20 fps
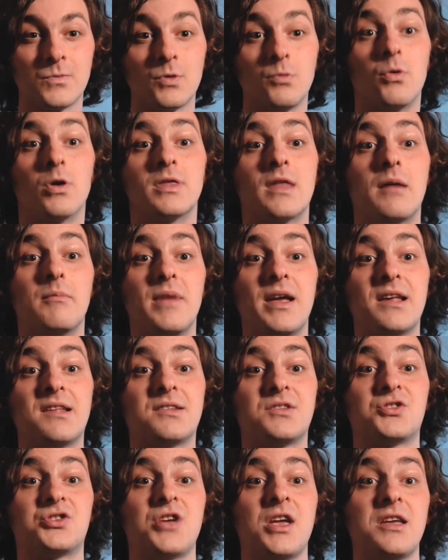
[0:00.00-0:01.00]
One that
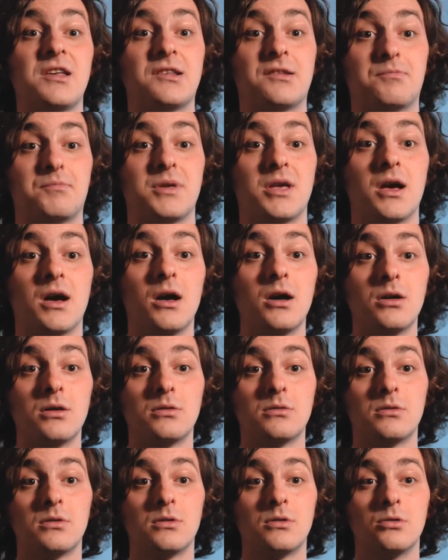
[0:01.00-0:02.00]
makes Shakespeare
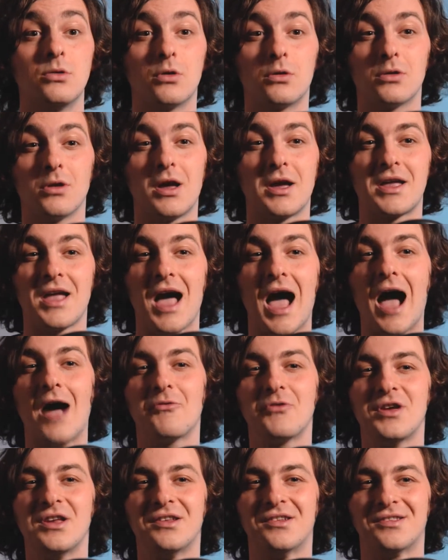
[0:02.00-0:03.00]
look like
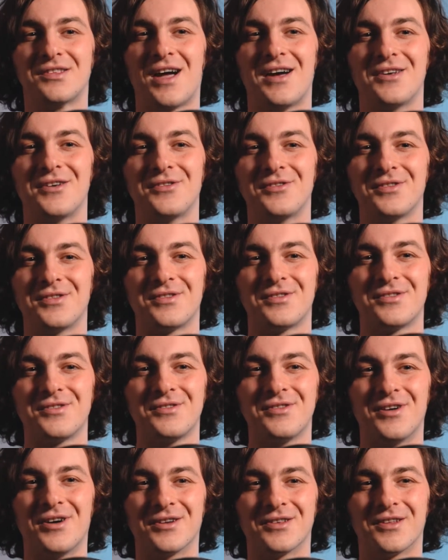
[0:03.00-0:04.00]
Harry Styles
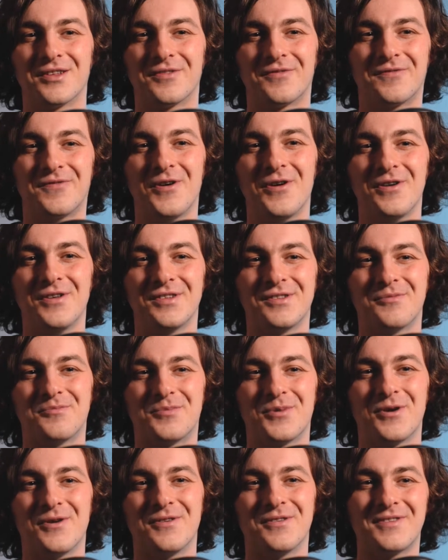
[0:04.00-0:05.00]
on his first
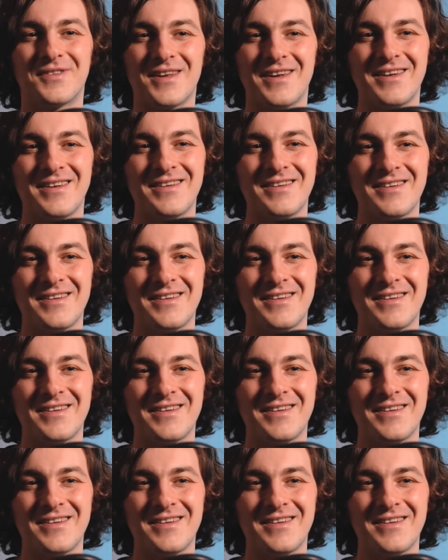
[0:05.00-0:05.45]
birthday.